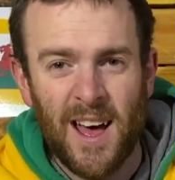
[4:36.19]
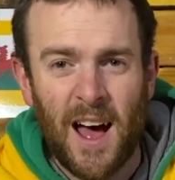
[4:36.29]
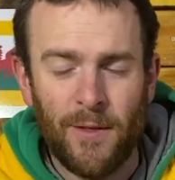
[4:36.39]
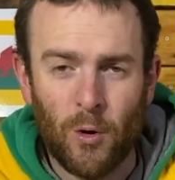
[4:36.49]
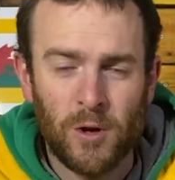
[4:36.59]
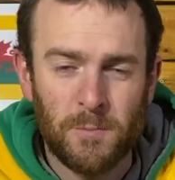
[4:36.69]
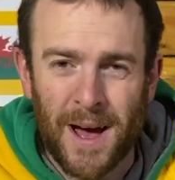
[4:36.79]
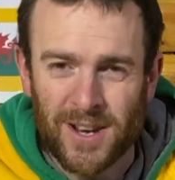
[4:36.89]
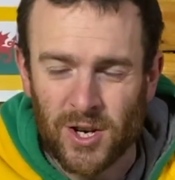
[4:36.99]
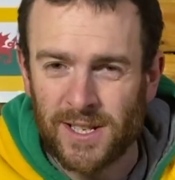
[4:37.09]
and those
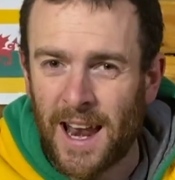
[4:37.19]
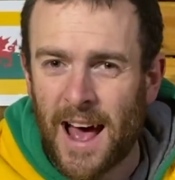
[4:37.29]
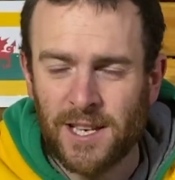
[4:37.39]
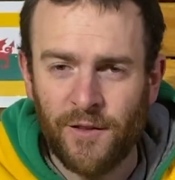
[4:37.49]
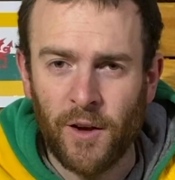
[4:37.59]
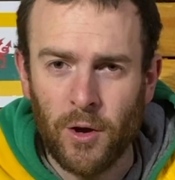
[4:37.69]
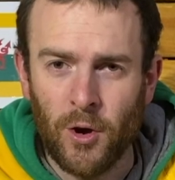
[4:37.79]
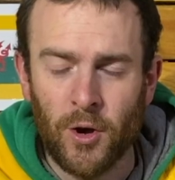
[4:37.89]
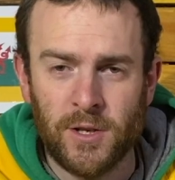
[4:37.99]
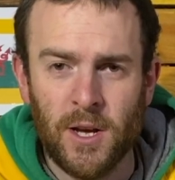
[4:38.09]
batteries last for
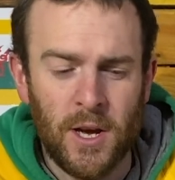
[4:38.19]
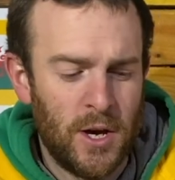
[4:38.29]
years.